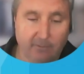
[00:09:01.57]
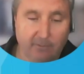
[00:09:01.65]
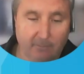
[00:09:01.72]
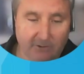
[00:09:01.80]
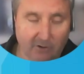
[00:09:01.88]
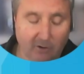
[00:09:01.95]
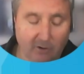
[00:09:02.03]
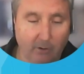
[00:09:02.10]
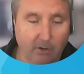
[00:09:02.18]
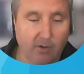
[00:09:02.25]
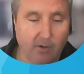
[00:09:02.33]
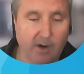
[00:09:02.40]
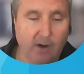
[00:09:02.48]
which are
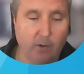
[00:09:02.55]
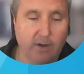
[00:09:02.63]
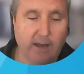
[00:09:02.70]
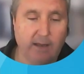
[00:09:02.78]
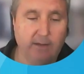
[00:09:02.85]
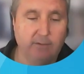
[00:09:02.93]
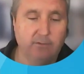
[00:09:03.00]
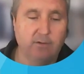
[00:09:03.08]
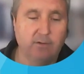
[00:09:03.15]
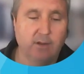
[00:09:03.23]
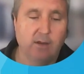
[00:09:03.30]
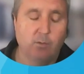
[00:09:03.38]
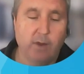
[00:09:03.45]
chloroalkanes.
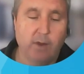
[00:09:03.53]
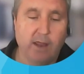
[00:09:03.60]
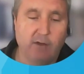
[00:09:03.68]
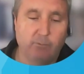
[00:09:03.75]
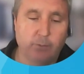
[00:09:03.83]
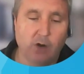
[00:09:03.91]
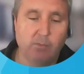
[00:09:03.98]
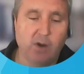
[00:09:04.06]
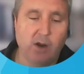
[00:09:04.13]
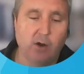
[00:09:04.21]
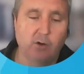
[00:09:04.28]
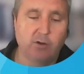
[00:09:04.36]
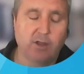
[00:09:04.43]
We have
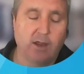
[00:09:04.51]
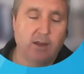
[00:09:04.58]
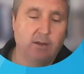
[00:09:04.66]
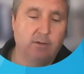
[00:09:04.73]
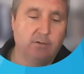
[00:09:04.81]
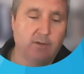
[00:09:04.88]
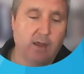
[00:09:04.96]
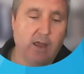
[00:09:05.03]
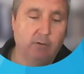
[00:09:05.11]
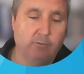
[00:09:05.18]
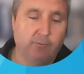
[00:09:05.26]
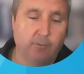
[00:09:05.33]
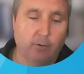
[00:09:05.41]
bromoalkanes
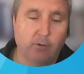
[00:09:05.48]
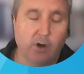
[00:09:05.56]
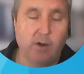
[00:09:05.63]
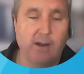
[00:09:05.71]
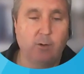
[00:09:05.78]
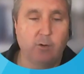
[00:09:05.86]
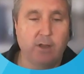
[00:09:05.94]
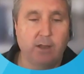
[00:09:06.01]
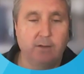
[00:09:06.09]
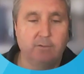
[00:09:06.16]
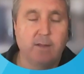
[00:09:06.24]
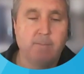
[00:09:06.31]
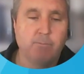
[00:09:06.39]
and
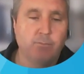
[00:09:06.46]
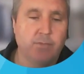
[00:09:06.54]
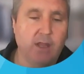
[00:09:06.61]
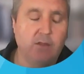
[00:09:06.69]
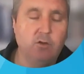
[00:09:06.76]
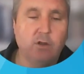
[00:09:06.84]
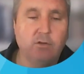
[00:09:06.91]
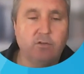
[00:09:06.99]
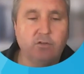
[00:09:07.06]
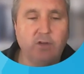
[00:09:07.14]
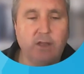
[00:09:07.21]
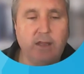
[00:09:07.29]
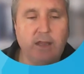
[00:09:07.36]
fluoroalkanes. Now you can
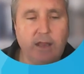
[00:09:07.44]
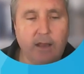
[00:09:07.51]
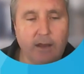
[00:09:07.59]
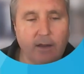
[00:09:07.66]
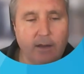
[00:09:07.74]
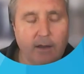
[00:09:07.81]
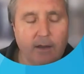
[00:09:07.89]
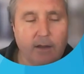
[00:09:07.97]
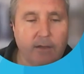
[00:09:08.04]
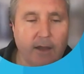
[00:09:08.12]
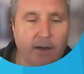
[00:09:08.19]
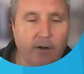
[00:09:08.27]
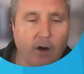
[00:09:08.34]
see here
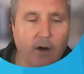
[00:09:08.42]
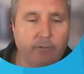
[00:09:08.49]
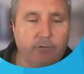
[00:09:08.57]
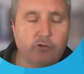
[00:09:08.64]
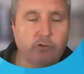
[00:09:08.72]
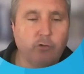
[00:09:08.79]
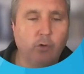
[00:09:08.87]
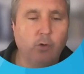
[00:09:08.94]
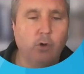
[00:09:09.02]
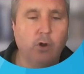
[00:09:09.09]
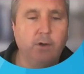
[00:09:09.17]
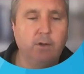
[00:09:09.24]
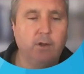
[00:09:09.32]
that I've
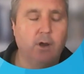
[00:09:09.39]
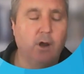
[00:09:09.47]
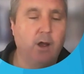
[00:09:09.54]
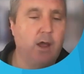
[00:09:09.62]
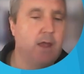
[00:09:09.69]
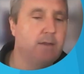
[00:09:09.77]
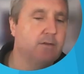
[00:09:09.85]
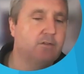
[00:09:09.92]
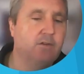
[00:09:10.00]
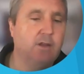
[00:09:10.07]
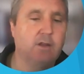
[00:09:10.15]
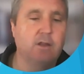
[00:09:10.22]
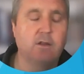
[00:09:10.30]
drawn in the
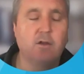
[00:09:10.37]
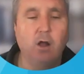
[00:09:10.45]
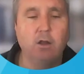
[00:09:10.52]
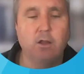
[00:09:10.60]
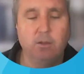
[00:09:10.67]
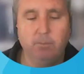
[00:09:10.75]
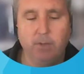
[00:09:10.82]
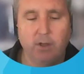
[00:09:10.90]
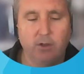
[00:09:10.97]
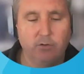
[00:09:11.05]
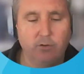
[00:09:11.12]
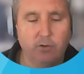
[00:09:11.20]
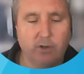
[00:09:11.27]
second column.
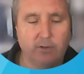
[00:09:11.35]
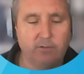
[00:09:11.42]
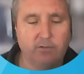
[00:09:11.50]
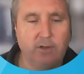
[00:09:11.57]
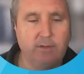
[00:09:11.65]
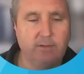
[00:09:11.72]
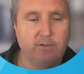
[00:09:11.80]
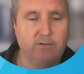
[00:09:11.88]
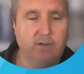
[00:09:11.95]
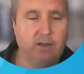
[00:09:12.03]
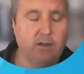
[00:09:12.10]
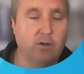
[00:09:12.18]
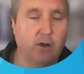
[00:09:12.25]
You can see the
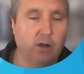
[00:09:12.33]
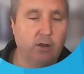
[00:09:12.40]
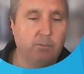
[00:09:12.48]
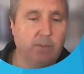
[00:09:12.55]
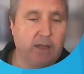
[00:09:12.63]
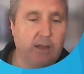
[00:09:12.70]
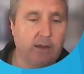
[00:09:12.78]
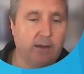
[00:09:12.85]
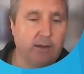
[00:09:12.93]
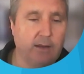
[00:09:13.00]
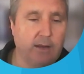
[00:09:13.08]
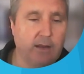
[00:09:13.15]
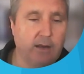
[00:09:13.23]
second column here.
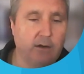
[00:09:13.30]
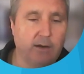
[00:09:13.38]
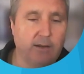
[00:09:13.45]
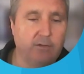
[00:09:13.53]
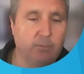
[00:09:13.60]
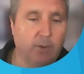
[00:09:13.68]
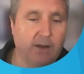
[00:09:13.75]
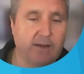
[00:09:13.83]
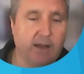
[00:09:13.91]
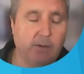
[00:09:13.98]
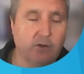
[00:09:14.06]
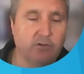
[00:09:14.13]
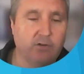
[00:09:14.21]
Here is my
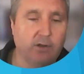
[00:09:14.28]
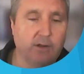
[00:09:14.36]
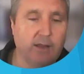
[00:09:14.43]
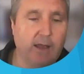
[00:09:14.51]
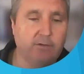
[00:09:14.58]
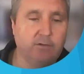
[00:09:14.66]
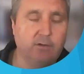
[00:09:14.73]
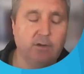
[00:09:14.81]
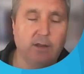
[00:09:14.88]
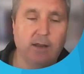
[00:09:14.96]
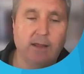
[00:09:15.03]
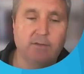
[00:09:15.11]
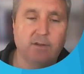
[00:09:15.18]
carboxylic acid.
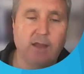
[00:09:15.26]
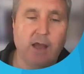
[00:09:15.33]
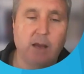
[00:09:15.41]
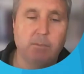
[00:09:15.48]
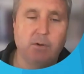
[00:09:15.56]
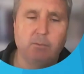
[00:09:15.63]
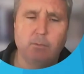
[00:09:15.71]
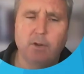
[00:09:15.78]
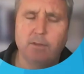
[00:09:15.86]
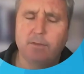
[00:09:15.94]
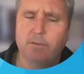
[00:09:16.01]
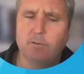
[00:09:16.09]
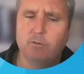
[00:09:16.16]
It has a carbon
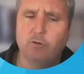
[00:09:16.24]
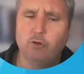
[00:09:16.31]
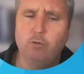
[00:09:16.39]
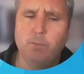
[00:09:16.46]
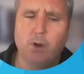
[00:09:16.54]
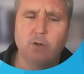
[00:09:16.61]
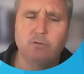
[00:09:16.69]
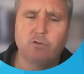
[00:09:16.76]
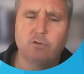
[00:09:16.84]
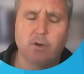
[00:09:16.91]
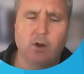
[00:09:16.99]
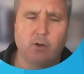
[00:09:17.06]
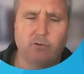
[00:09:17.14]
with 2 bonds
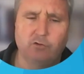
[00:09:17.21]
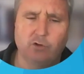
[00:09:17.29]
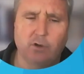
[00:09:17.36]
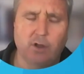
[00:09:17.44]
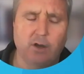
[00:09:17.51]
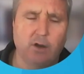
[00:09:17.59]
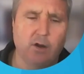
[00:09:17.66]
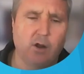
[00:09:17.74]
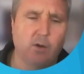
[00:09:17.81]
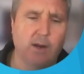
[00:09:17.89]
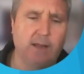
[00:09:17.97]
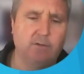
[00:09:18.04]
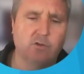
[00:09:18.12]
to an oxygen and an
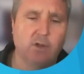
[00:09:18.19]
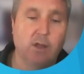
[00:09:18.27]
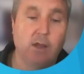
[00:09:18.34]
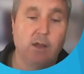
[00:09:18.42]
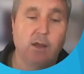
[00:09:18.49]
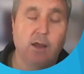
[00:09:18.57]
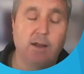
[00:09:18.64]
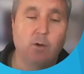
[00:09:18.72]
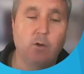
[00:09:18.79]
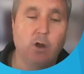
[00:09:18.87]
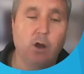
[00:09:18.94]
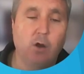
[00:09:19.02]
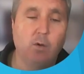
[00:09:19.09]
OH. An
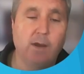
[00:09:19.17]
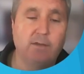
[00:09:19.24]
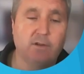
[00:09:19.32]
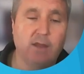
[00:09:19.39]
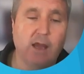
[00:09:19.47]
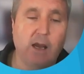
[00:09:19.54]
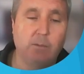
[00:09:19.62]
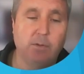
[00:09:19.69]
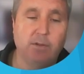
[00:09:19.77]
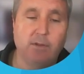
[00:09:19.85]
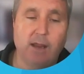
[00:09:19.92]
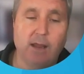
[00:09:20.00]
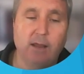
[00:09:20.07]
alcohol has a carbon
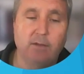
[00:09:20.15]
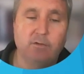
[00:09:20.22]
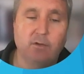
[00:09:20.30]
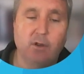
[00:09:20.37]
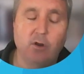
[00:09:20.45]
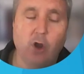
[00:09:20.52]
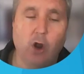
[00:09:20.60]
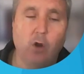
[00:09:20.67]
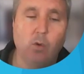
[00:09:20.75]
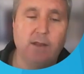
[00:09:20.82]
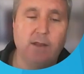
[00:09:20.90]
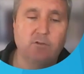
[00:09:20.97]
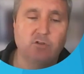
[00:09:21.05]
that has an
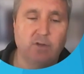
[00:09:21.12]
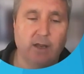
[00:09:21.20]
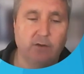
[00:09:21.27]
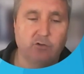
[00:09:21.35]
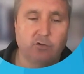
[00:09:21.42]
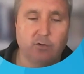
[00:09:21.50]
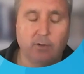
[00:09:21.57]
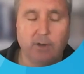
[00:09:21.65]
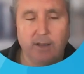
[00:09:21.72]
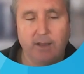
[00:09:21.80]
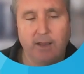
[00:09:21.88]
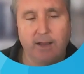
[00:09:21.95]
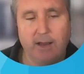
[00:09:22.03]
OH attached to it.
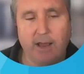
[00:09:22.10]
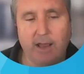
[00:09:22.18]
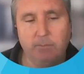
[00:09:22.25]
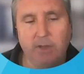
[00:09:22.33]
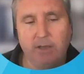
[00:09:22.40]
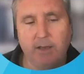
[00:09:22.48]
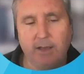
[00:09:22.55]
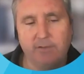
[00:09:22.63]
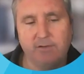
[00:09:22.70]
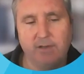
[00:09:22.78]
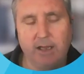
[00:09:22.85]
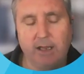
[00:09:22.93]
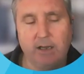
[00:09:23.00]
An amine has
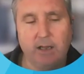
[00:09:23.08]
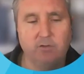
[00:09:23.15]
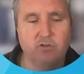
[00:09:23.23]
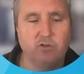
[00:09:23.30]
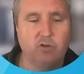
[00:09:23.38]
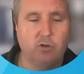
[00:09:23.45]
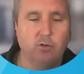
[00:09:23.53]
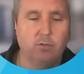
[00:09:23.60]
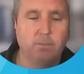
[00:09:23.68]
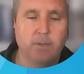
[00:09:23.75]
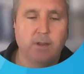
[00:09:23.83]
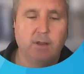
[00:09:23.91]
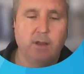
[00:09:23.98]
an NH2.
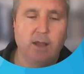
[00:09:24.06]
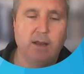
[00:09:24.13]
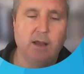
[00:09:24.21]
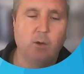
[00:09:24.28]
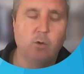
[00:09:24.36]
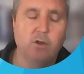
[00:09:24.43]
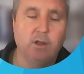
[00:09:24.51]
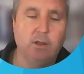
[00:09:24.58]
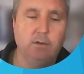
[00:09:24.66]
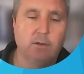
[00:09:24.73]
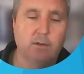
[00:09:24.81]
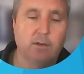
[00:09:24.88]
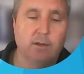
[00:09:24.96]
An alkene
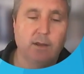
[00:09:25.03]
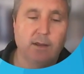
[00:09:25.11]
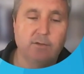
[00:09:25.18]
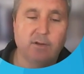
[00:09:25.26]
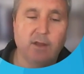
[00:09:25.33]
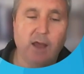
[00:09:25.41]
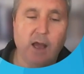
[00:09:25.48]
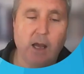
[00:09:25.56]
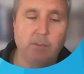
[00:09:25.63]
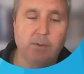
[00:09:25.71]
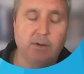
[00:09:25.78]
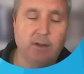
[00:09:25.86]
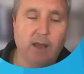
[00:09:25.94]
is a
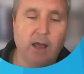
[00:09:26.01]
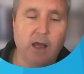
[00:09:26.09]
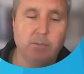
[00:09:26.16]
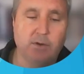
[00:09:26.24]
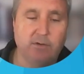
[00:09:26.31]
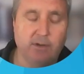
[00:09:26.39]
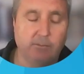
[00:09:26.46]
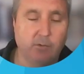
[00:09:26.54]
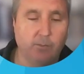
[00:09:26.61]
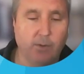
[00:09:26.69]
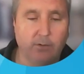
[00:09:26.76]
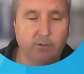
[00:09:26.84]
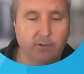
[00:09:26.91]
carbon-carbon double
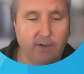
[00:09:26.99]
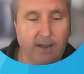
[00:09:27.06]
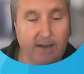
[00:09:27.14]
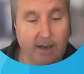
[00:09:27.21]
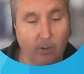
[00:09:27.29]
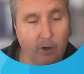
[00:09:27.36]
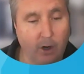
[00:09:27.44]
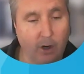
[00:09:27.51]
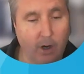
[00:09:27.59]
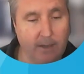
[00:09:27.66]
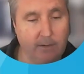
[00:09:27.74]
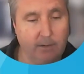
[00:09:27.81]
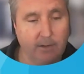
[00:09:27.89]
bond. An
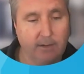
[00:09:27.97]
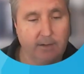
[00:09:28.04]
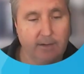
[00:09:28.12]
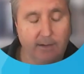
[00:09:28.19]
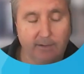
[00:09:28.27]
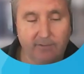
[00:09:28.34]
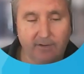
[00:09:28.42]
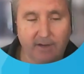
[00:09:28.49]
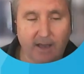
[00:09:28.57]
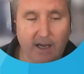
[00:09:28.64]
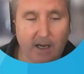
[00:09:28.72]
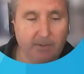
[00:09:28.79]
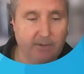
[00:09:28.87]
alkyne is a
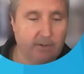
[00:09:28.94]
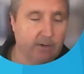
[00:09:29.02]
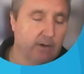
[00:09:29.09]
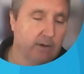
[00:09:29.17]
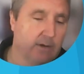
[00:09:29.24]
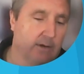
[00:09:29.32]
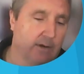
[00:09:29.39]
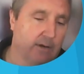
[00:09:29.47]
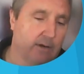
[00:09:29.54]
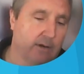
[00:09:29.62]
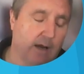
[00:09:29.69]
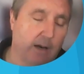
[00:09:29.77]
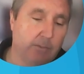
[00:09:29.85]

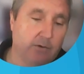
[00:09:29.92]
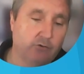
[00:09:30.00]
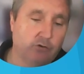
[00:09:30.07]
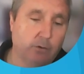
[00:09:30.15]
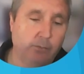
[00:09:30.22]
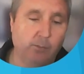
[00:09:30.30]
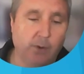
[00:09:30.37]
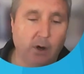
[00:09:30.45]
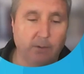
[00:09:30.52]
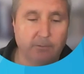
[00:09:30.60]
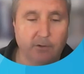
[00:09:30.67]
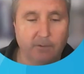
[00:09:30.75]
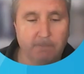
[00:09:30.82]
carbon-carbon triple
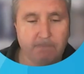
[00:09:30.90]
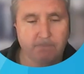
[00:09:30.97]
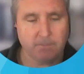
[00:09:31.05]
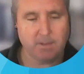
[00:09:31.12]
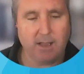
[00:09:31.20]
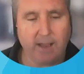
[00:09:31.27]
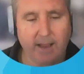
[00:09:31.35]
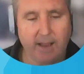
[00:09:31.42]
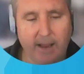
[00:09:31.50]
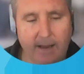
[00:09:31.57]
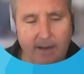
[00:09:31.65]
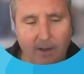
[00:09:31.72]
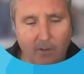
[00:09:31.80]
bond. A
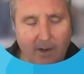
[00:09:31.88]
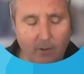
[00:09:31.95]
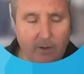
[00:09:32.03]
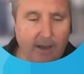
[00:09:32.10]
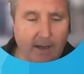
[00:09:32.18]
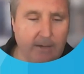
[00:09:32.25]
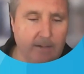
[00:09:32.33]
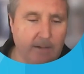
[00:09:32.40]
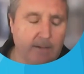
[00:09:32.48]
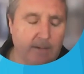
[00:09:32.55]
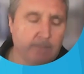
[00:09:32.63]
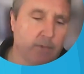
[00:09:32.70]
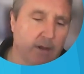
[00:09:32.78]
haloalkane
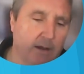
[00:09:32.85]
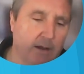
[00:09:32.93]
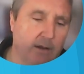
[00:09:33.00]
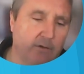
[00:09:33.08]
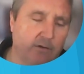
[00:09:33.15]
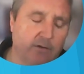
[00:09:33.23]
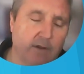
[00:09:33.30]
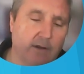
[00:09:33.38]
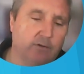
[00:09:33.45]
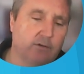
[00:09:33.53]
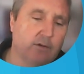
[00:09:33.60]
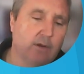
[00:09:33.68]
is this